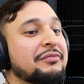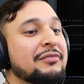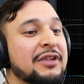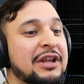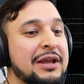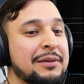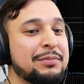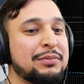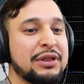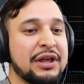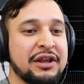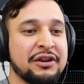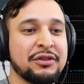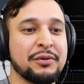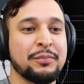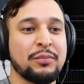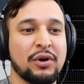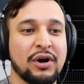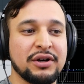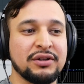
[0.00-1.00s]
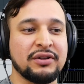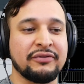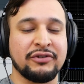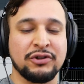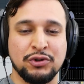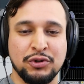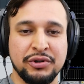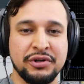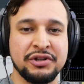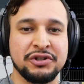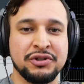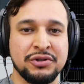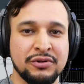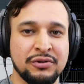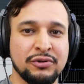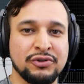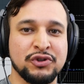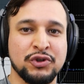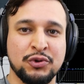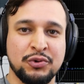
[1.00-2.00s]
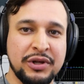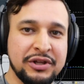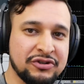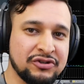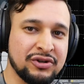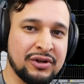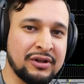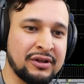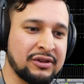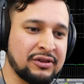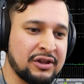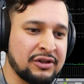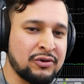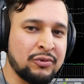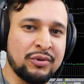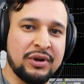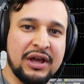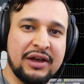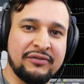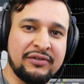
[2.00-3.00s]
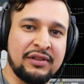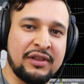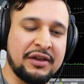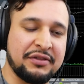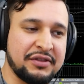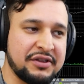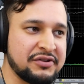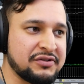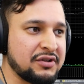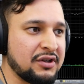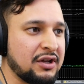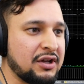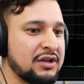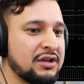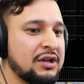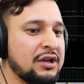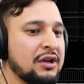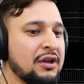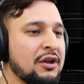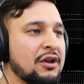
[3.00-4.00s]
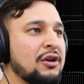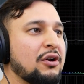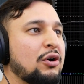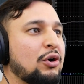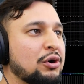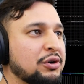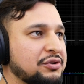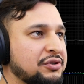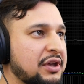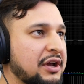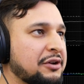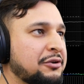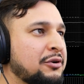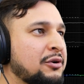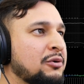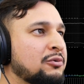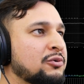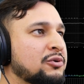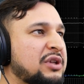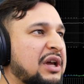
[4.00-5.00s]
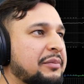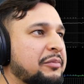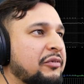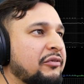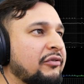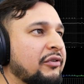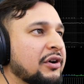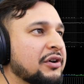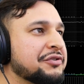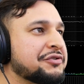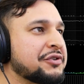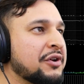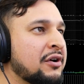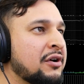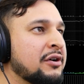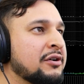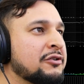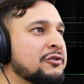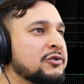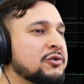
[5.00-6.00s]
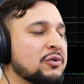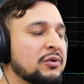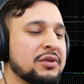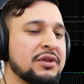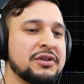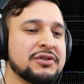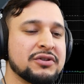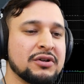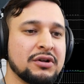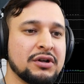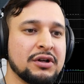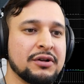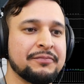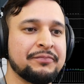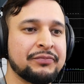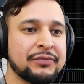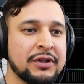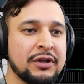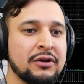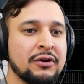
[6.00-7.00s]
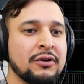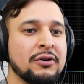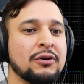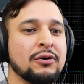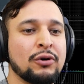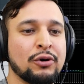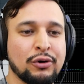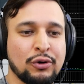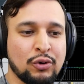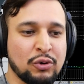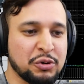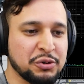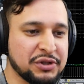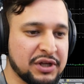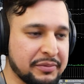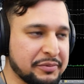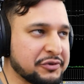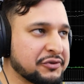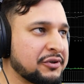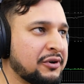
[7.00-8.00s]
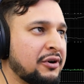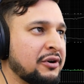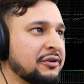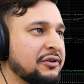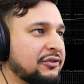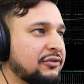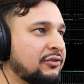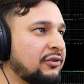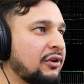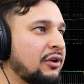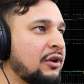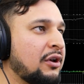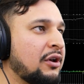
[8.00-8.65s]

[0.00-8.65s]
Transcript: he played the part of a traditional screech that you would have in like these hard techno type of songs, or these hardcore type of songs,